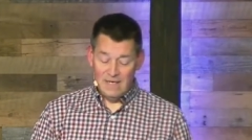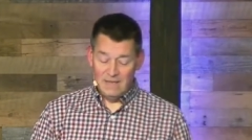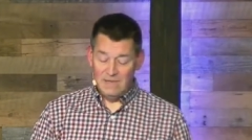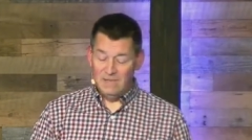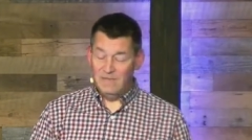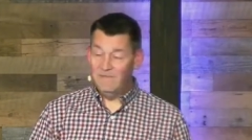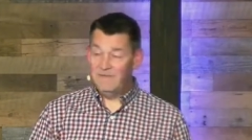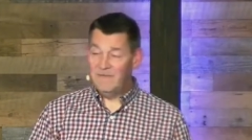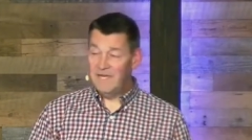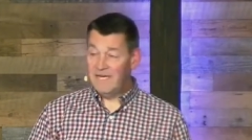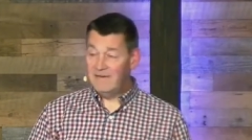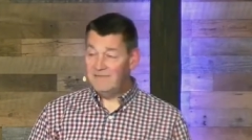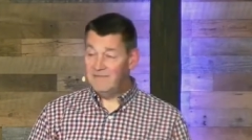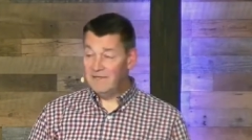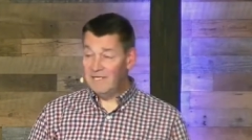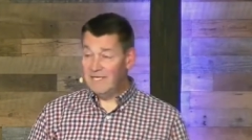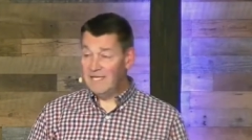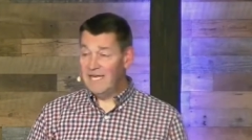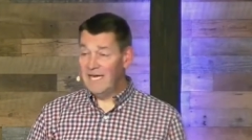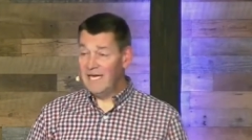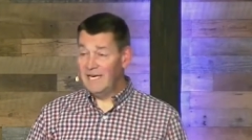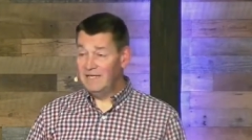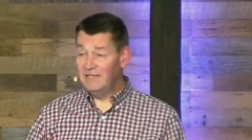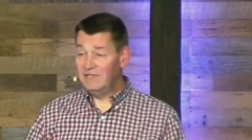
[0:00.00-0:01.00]
Thankfully,
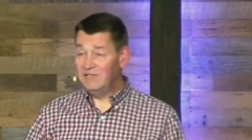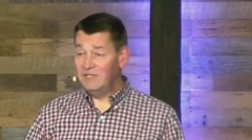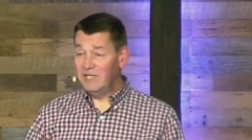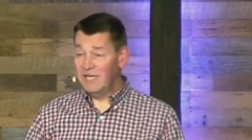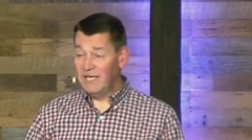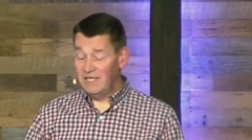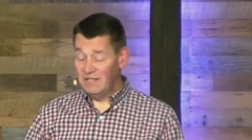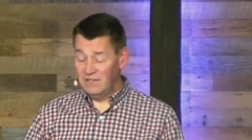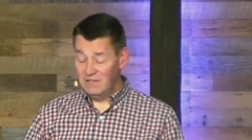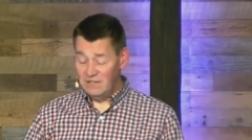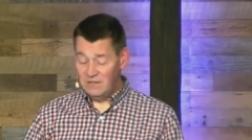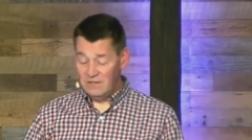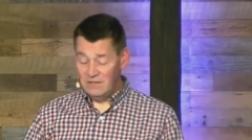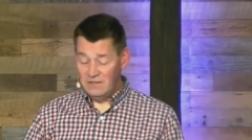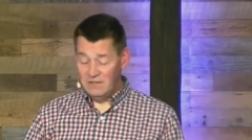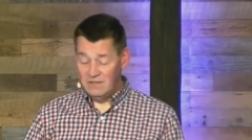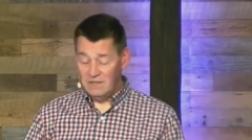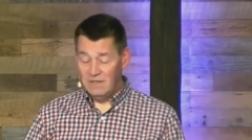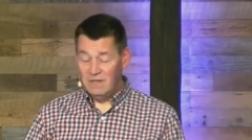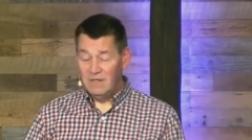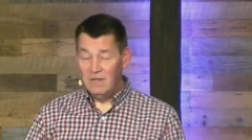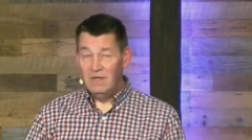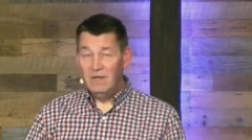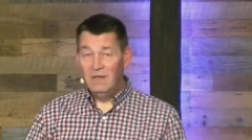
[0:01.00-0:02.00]
that has changed.
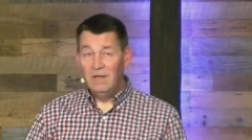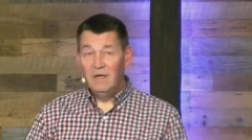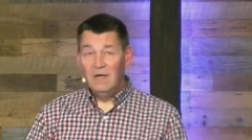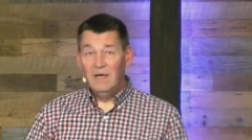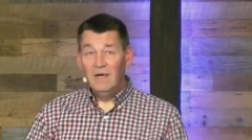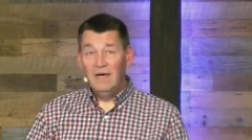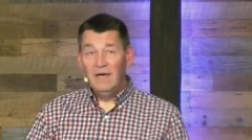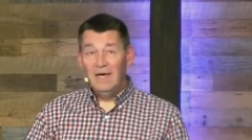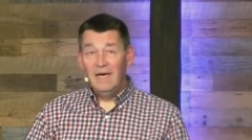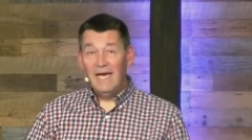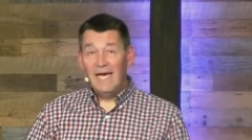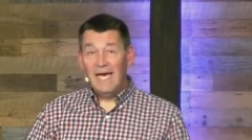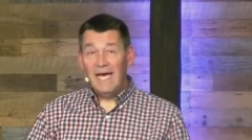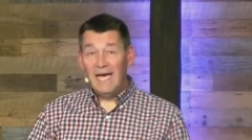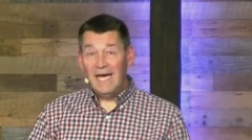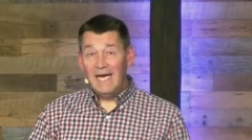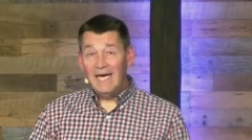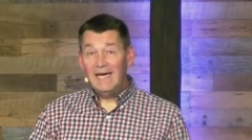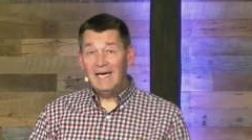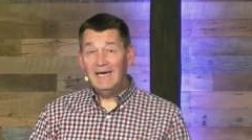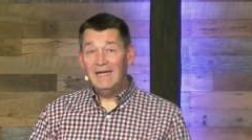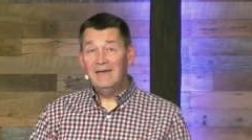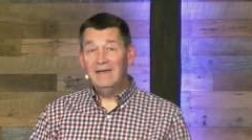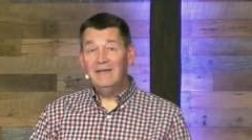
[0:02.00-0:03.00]

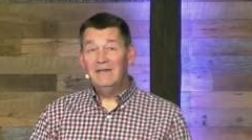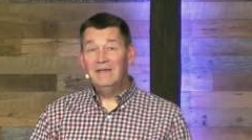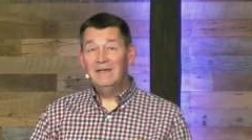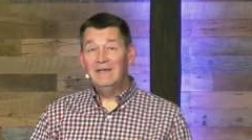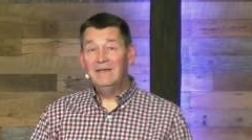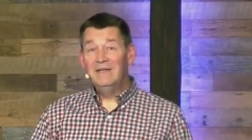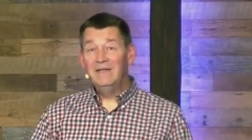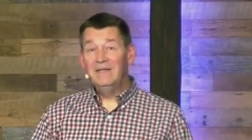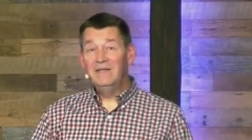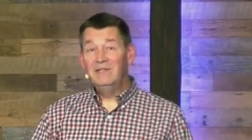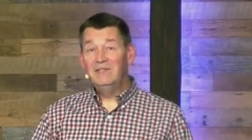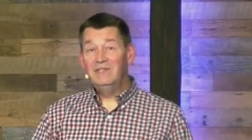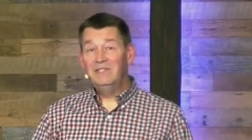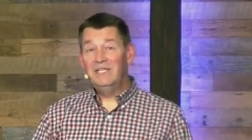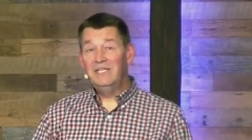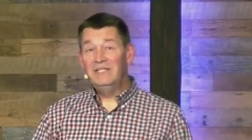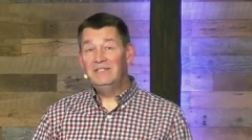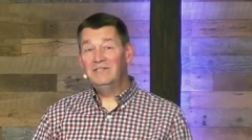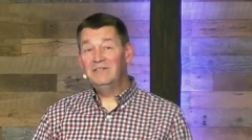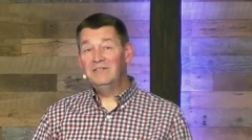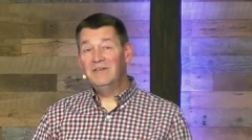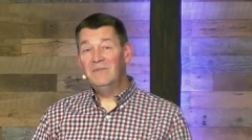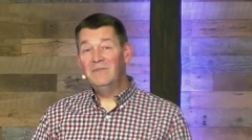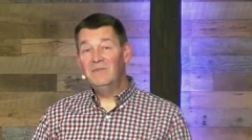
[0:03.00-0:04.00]
And she's
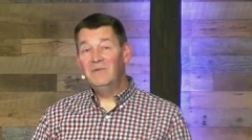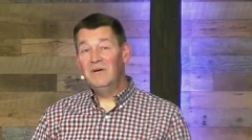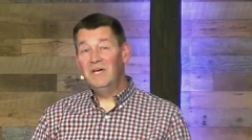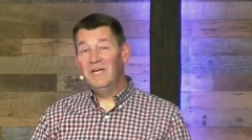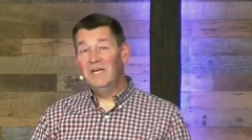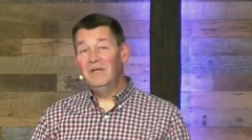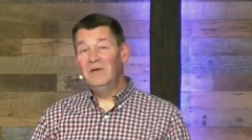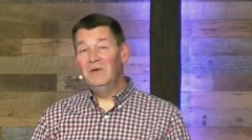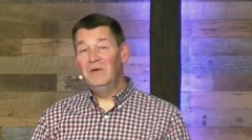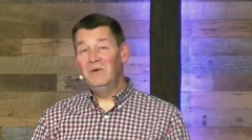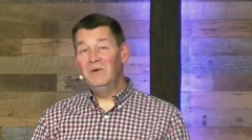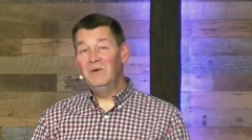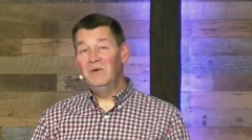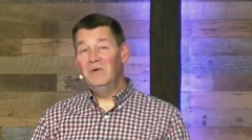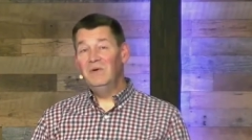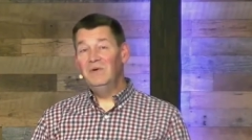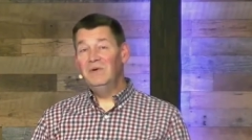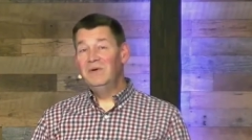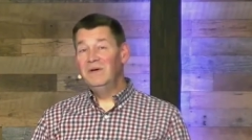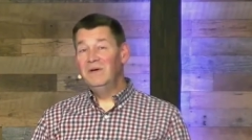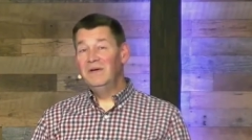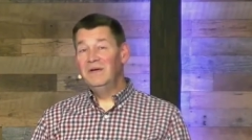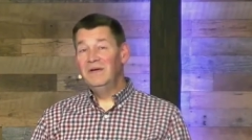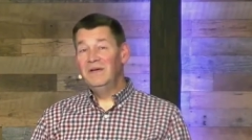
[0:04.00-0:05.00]
someone who
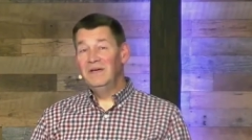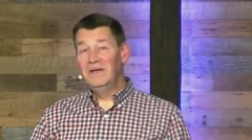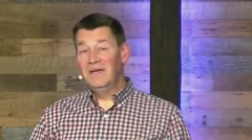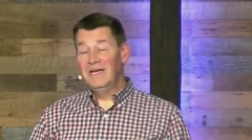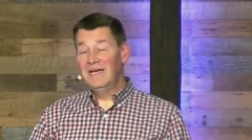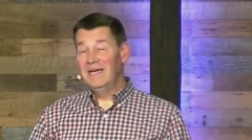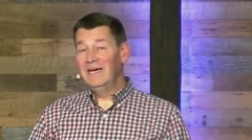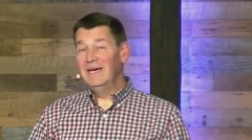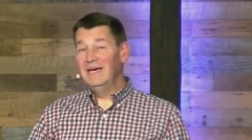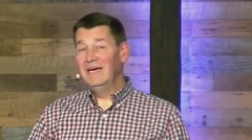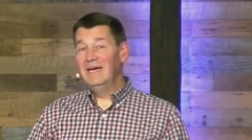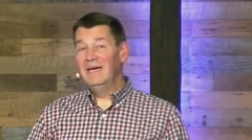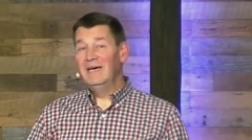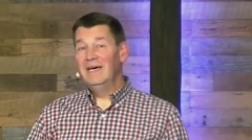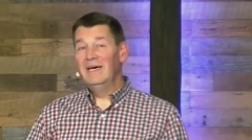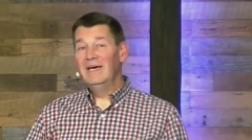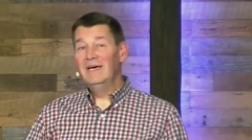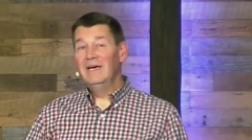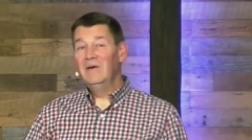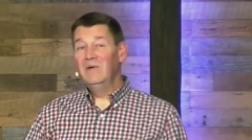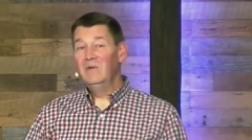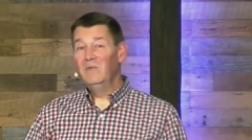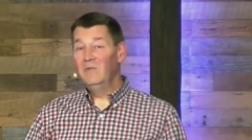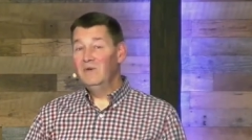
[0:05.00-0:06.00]

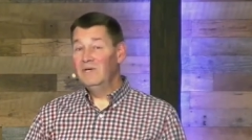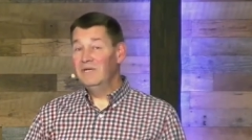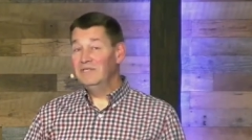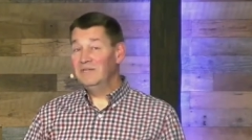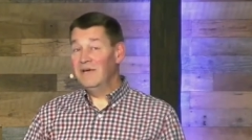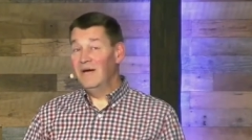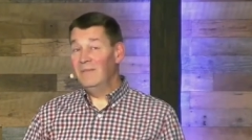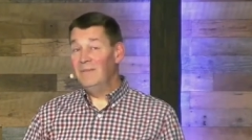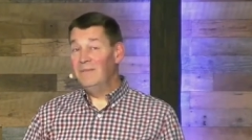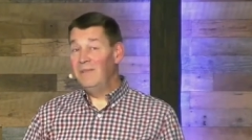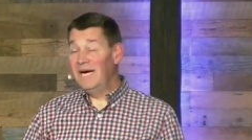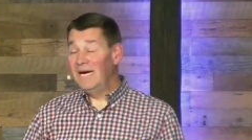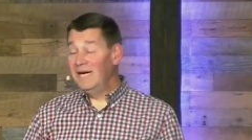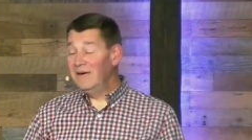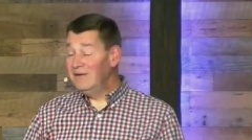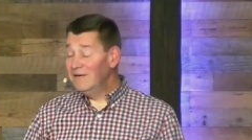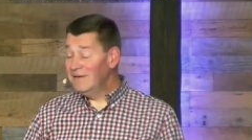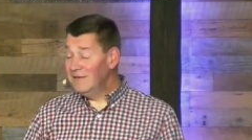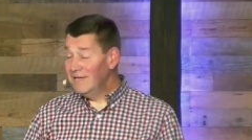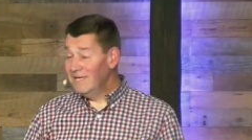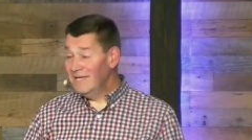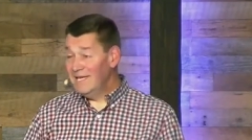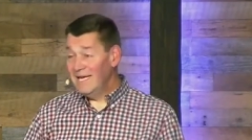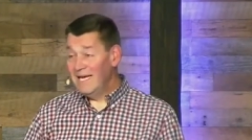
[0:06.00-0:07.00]
was
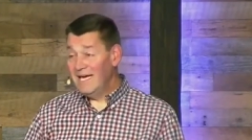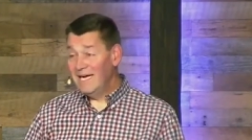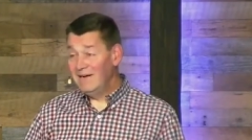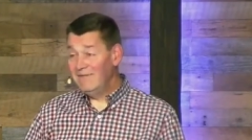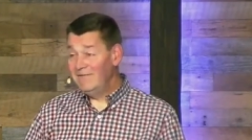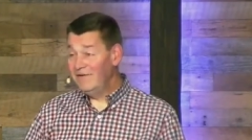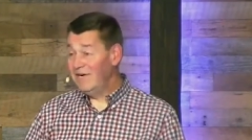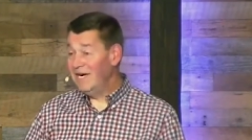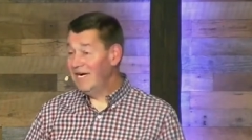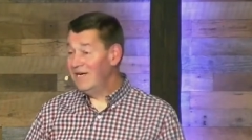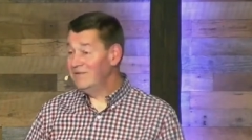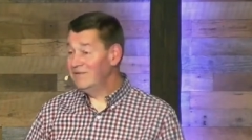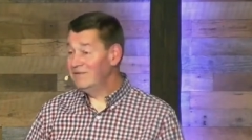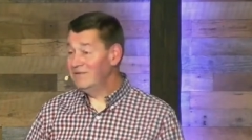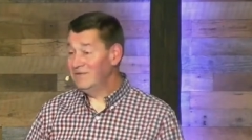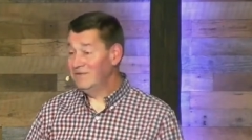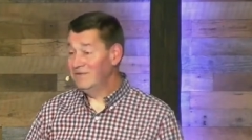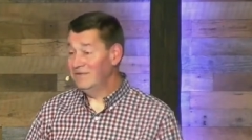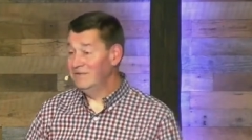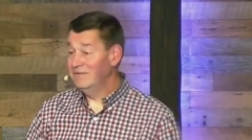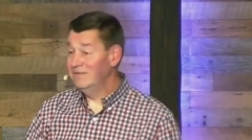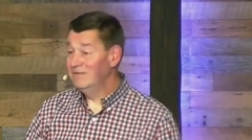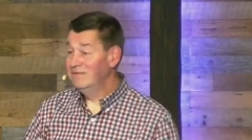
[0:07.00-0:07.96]
apparently the head of her household.